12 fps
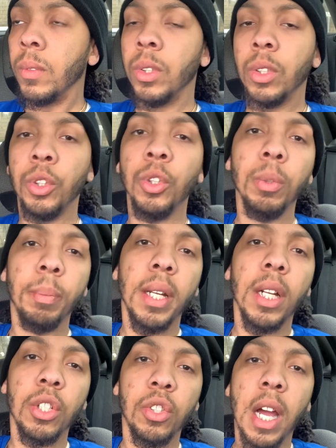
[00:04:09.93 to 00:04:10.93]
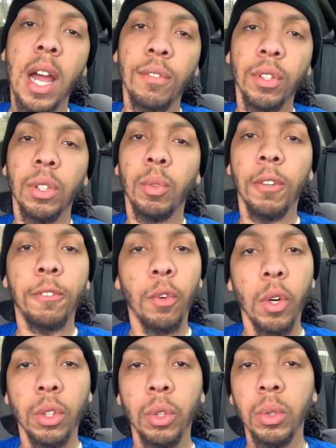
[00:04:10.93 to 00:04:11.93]
You being a driver with
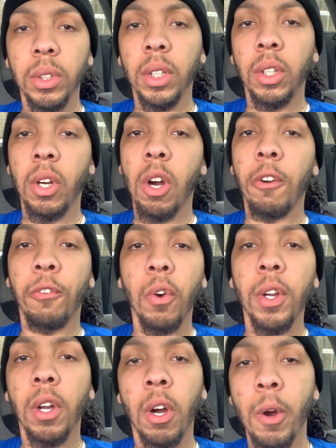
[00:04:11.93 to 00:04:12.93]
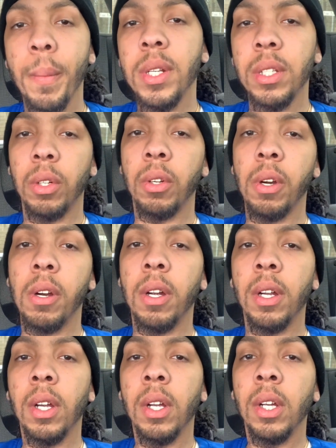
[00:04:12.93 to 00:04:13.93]
four dudes in the car, four of your homies in the
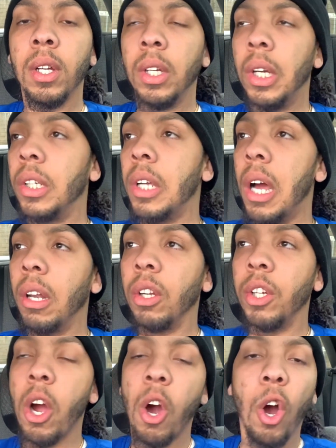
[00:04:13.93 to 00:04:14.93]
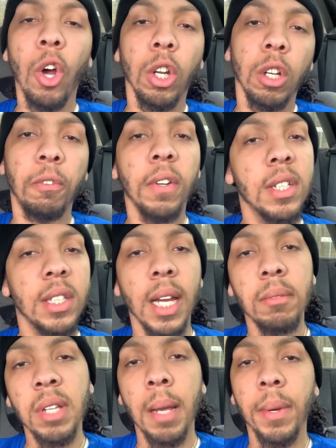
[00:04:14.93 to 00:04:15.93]
car, y'all look y'all all looking for the
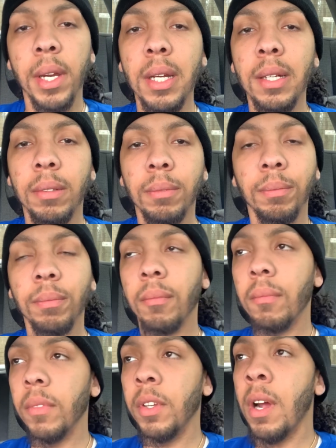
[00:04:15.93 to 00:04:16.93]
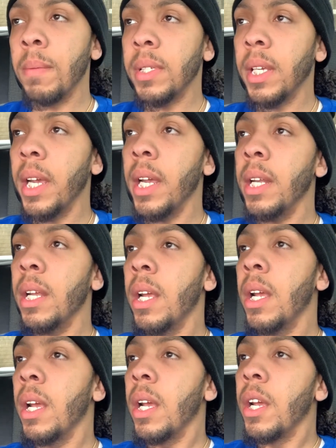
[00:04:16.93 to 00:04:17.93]
same type of heat. You know what I'm saying?
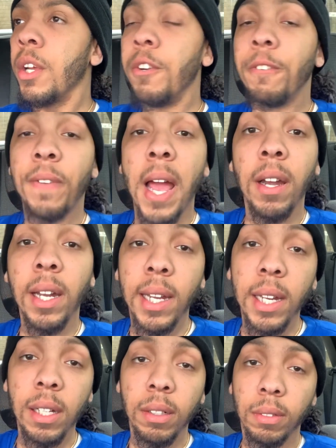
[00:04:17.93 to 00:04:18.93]
You found the heat.